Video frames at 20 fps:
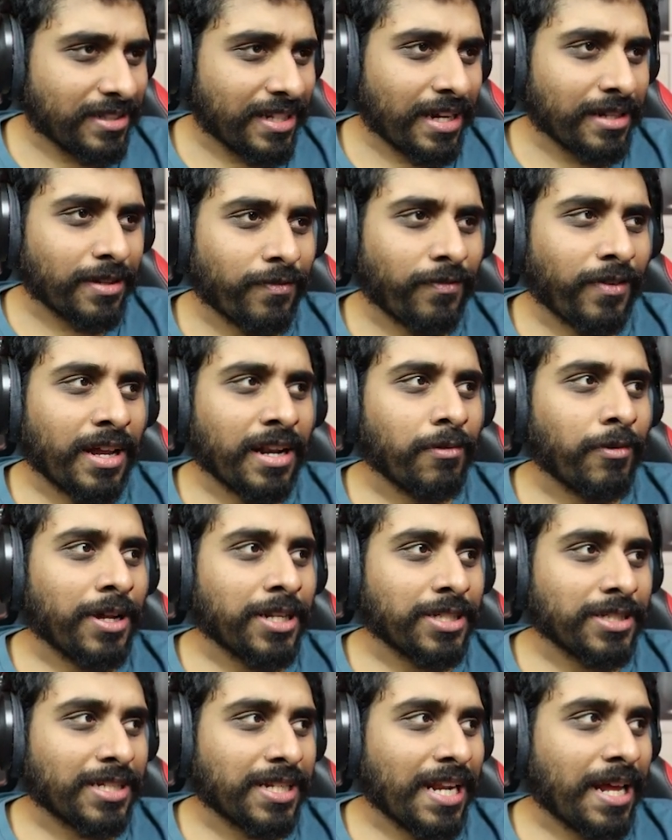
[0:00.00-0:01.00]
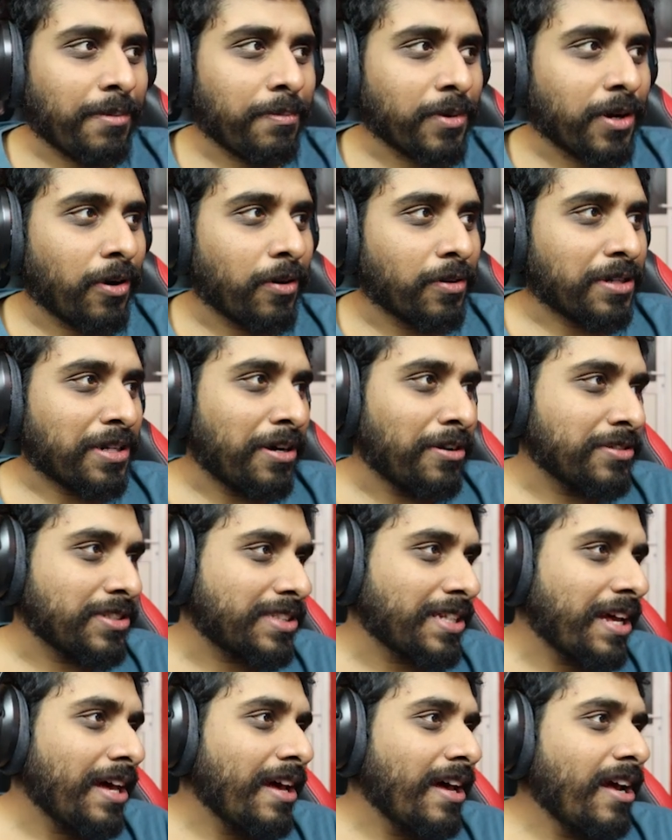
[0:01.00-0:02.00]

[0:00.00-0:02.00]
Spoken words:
They find a way to slam Gold Coast.